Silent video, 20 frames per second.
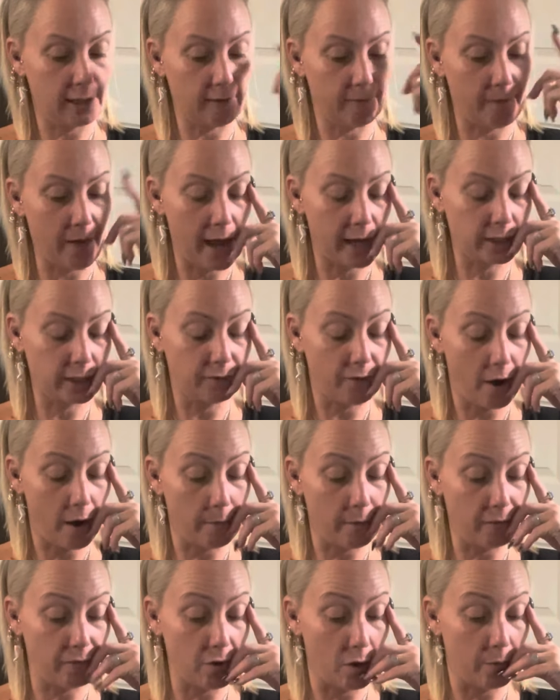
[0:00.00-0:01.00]
the facts
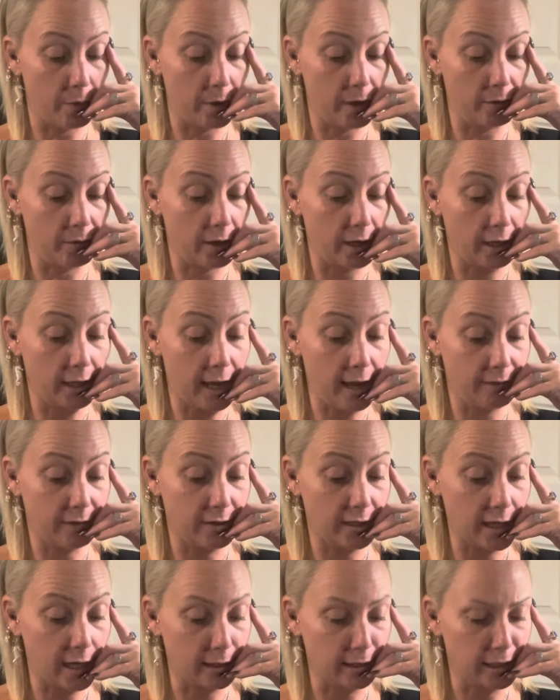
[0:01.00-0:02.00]
from if nobody really ever
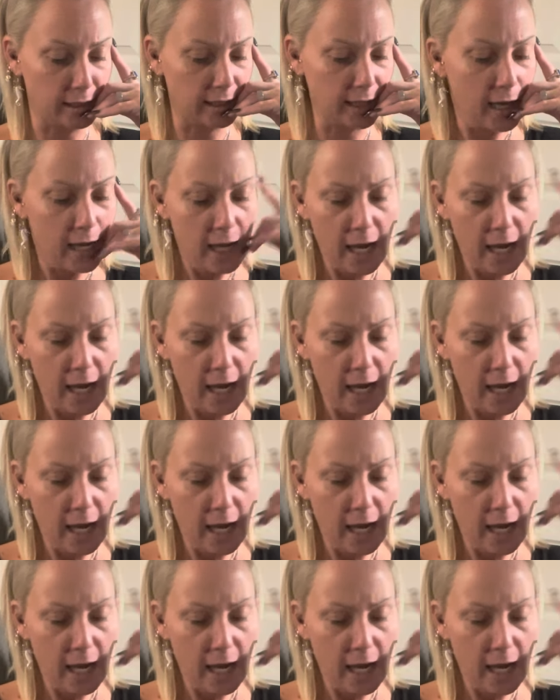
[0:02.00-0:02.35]
tells us?